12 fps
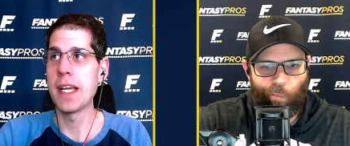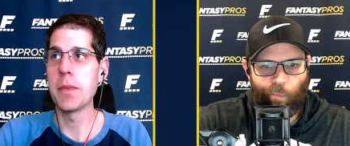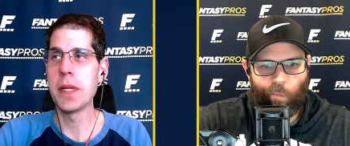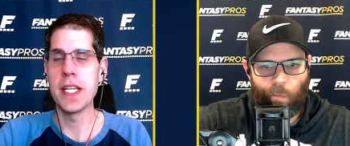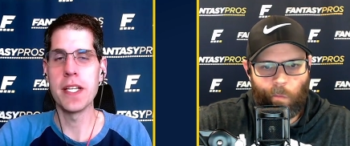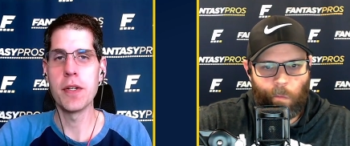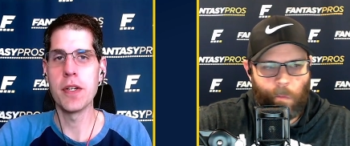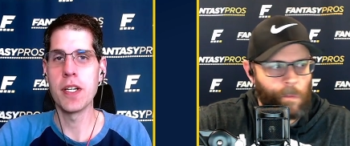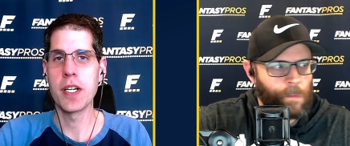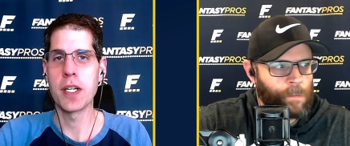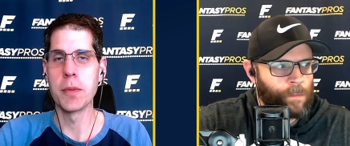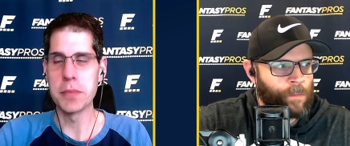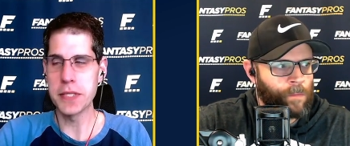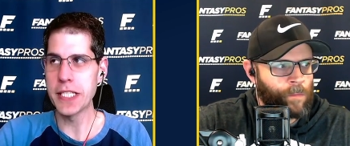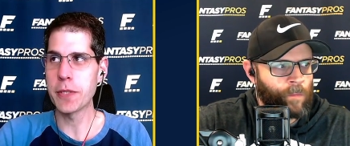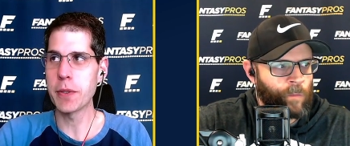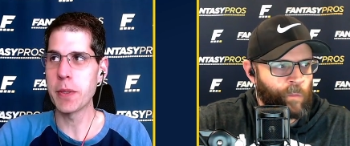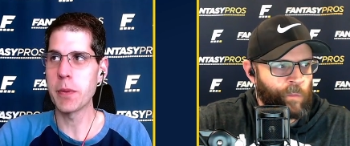Speaker 1: am in
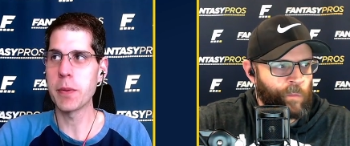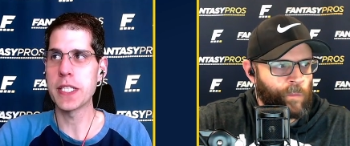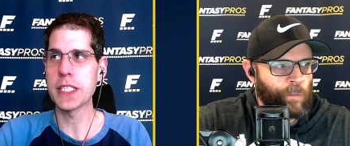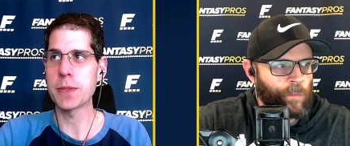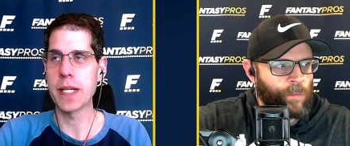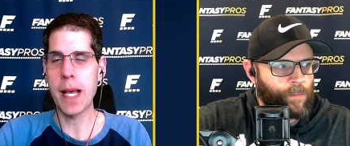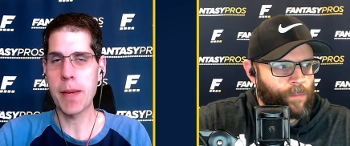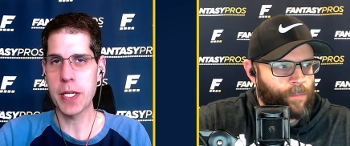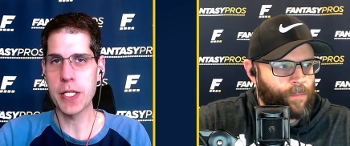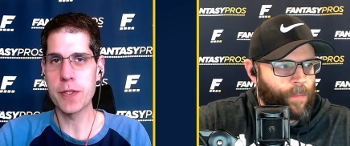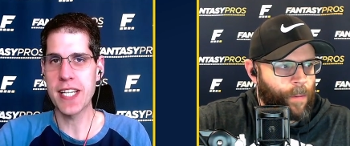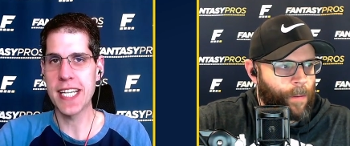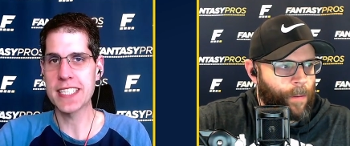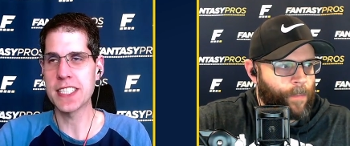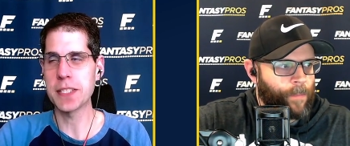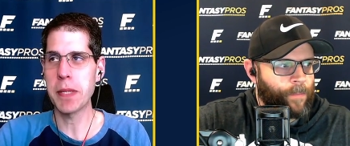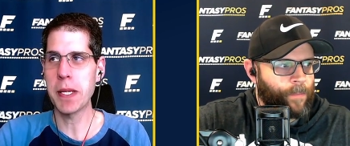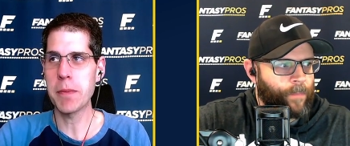complete agreement with this one. How about you, Tags?
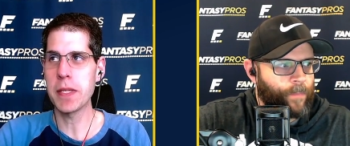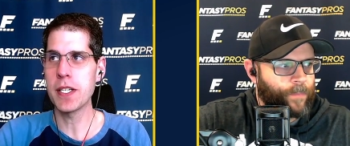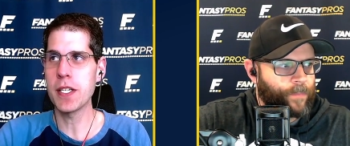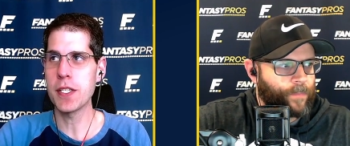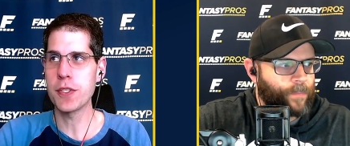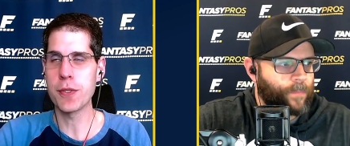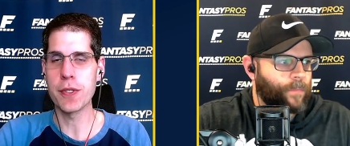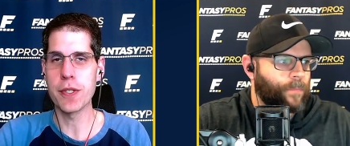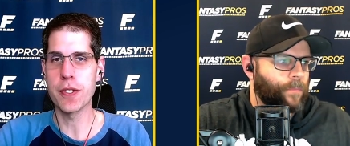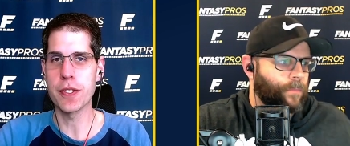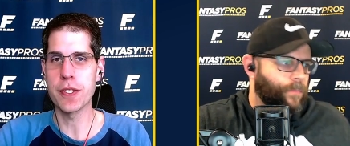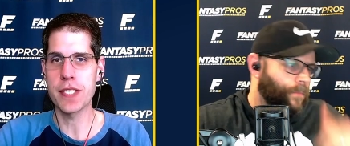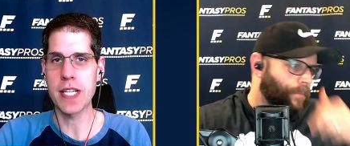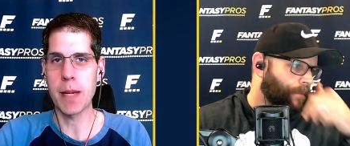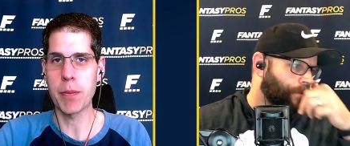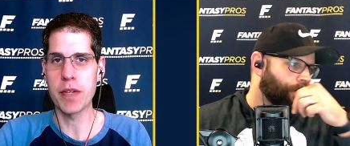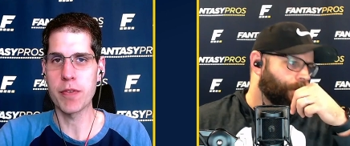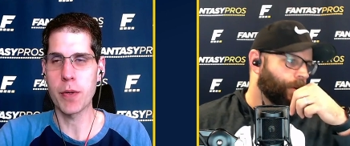Is Pittman Junior your
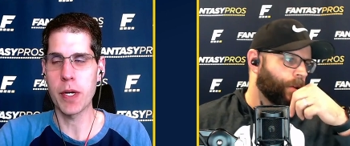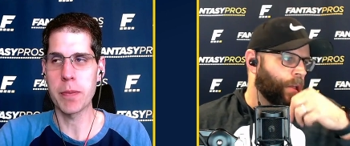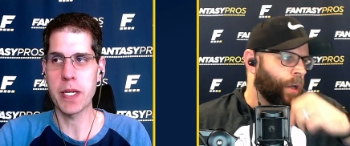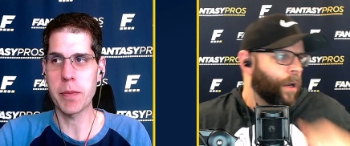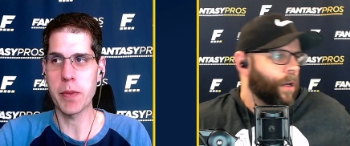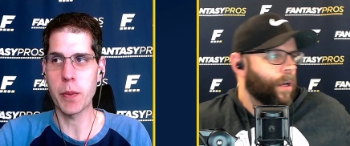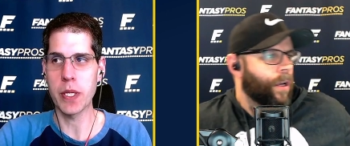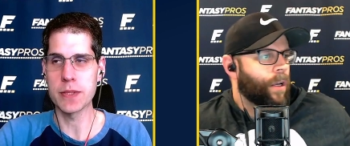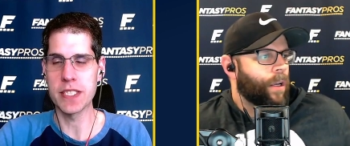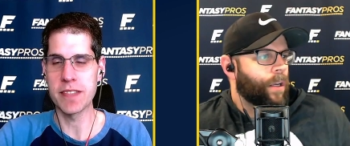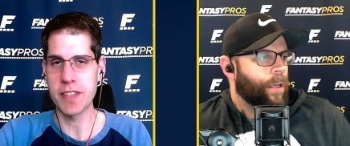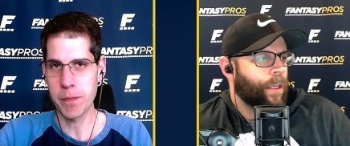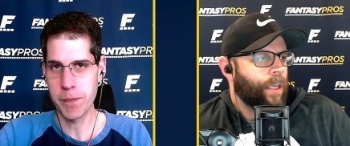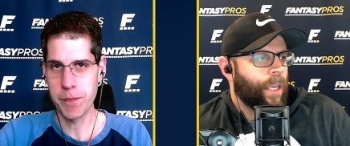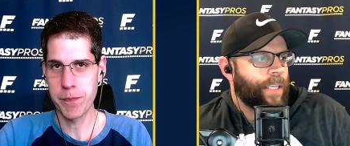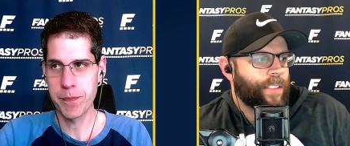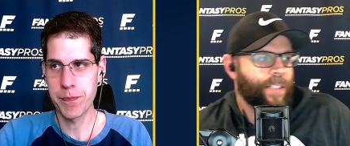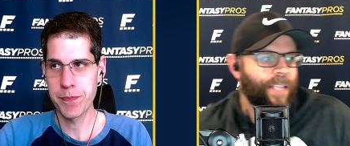top waiver wire pick about wide receiver?
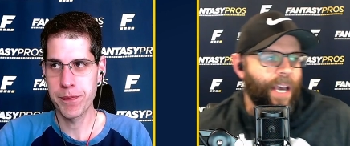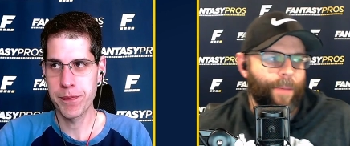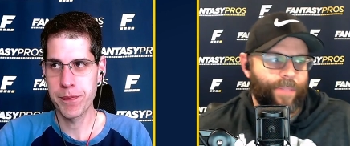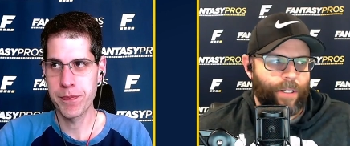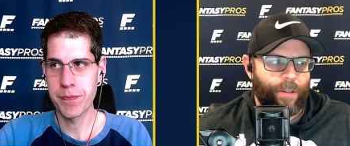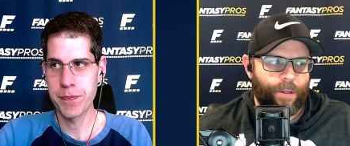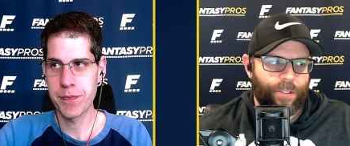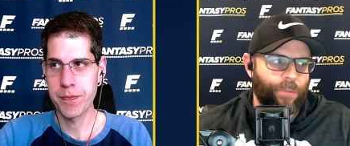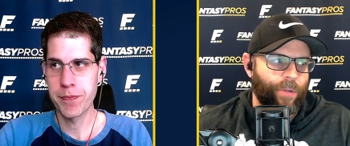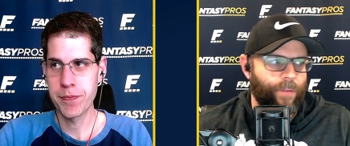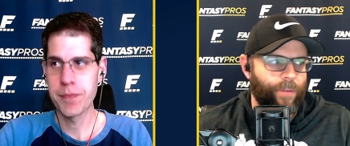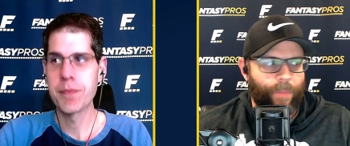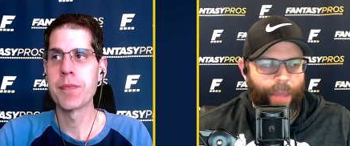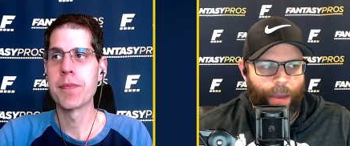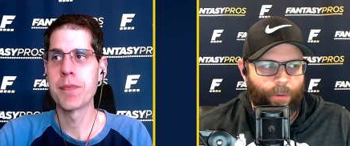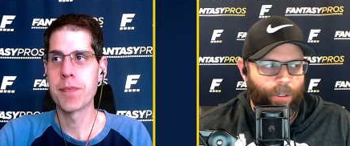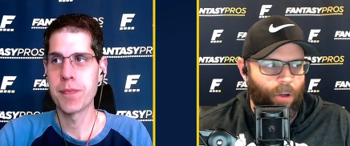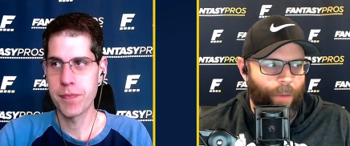He's in the
Speaker 2: top tier. There's three of them that
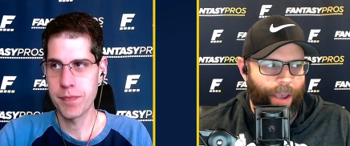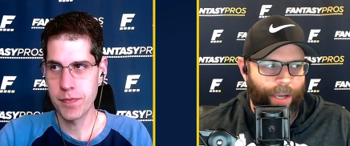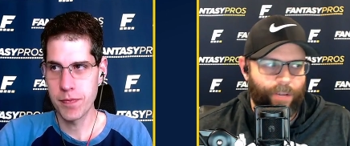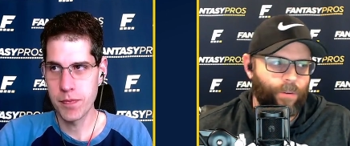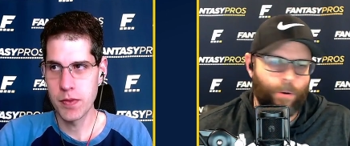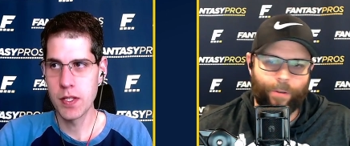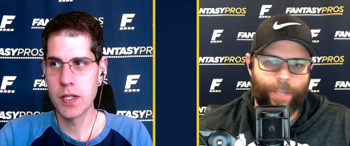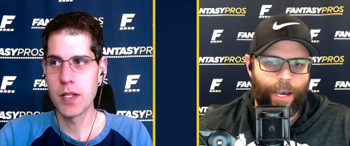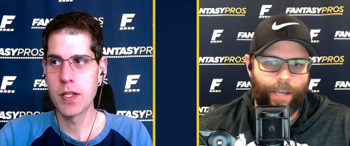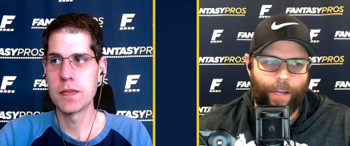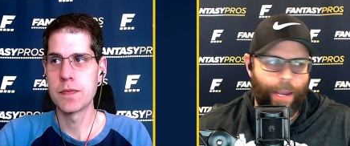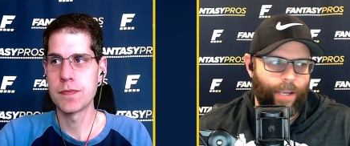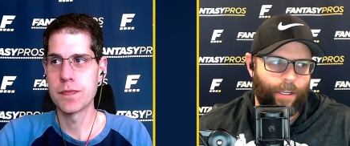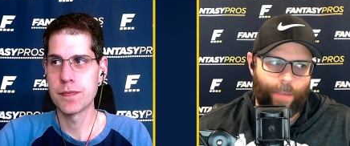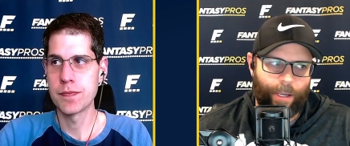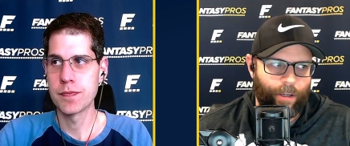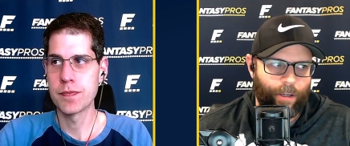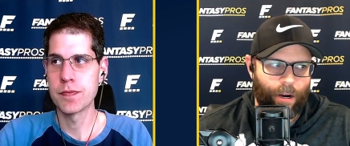I would go back and forth on, and I could
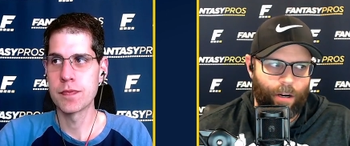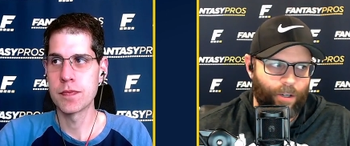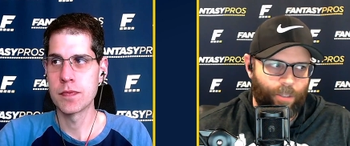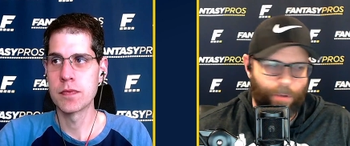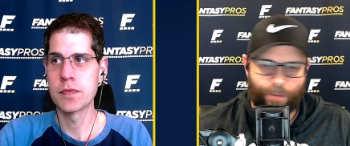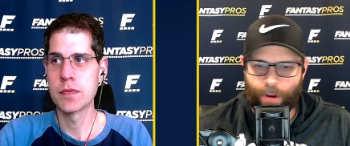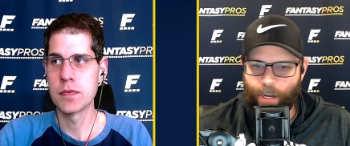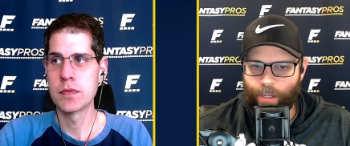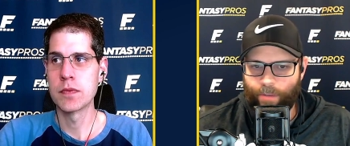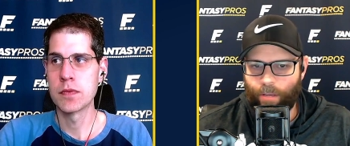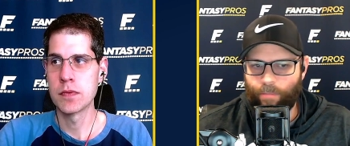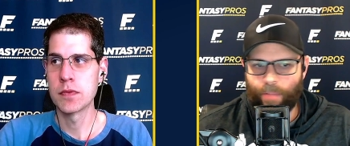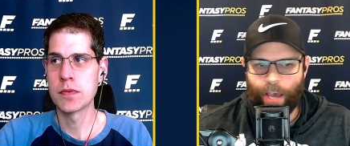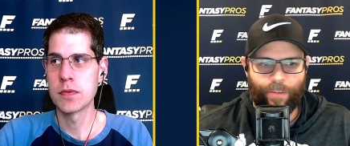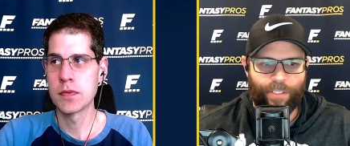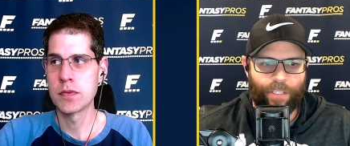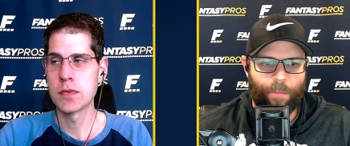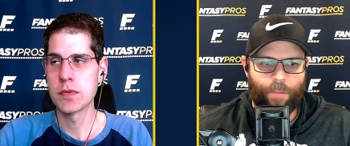make an argument for any of them.
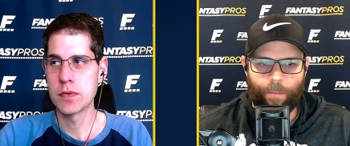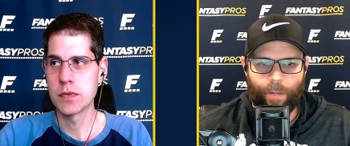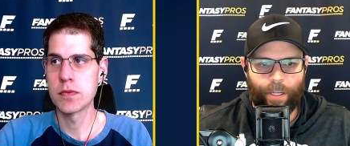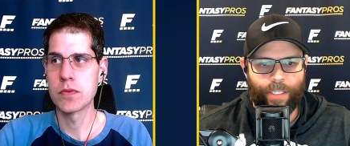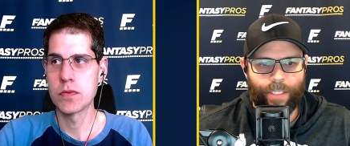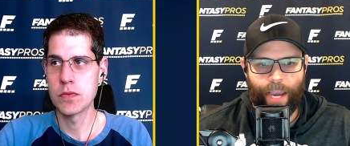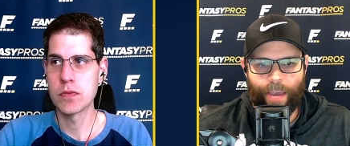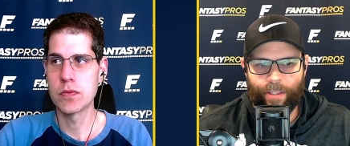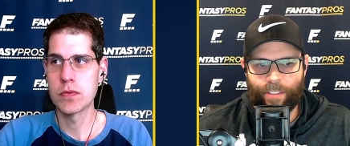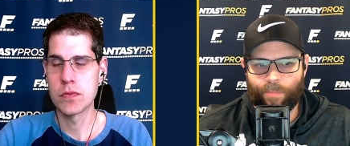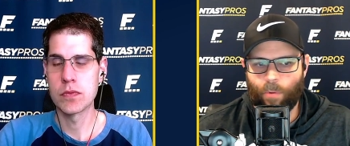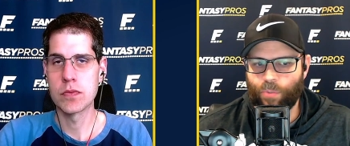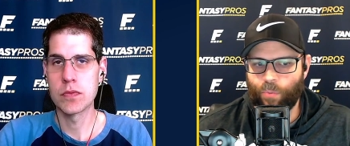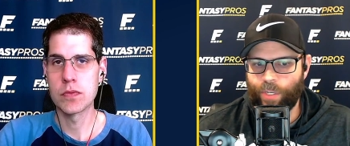Obviously, Pittman is the guy that's most